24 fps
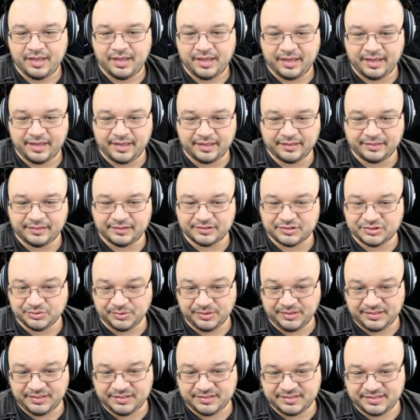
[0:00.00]
And the
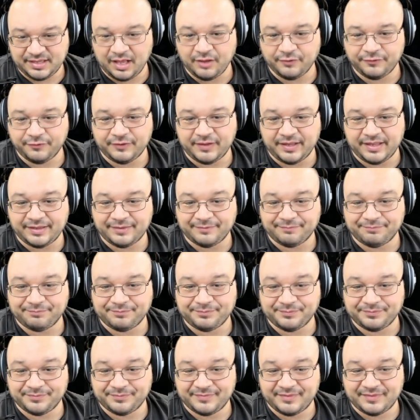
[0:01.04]
Sork itself, like,
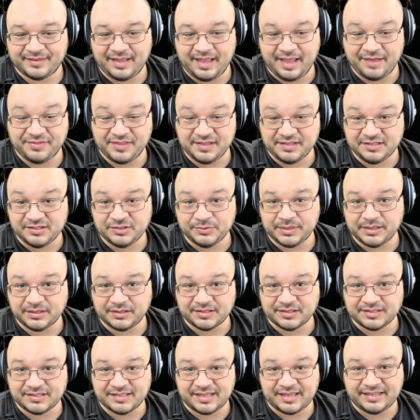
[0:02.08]
if this is what it
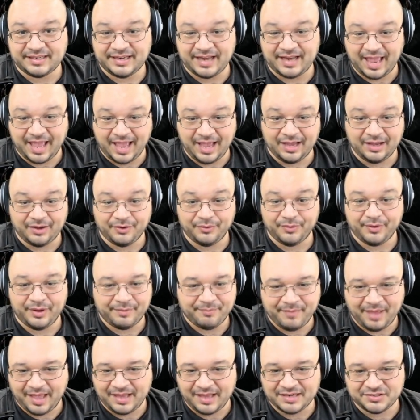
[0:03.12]
looks like now,
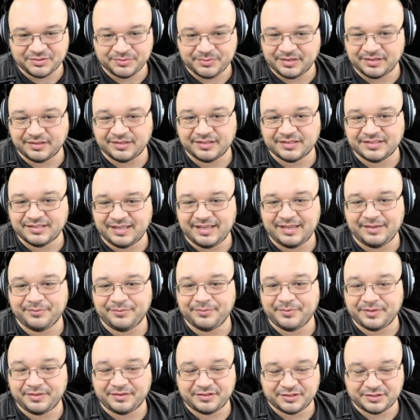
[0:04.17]
imagine what it looks like
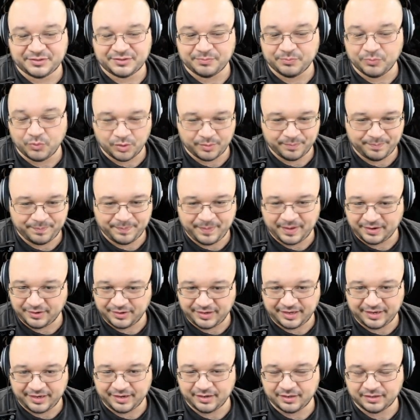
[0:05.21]
with just more better
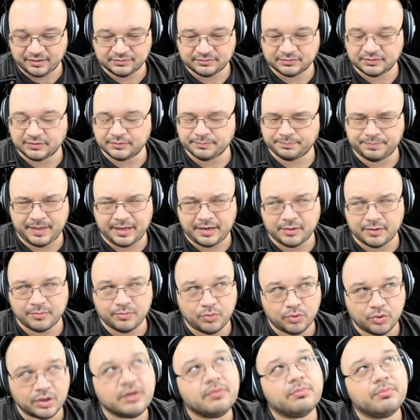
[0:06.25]
gear or better,
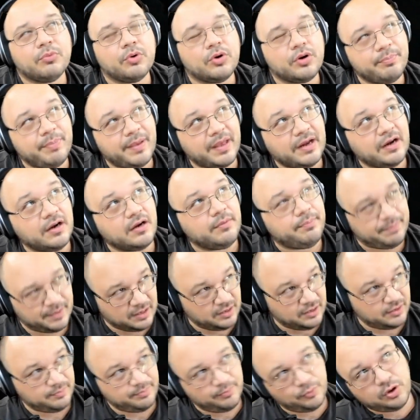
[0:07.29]
more, more, better,
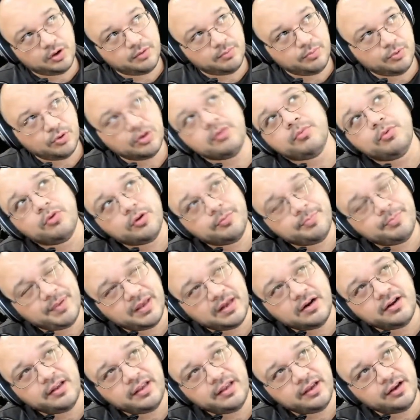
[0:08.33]
better, more, more, more,
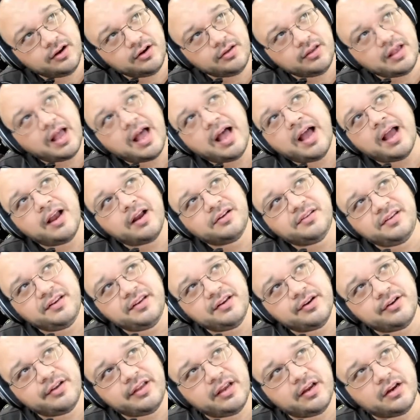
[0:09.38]
better gear, higher
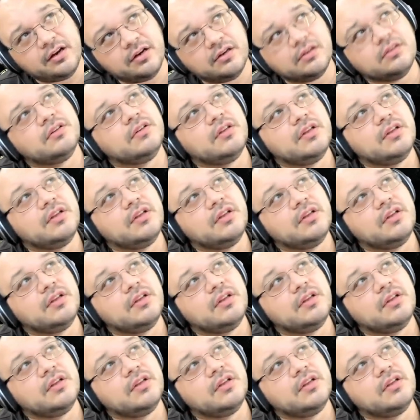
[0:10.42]
tier gear.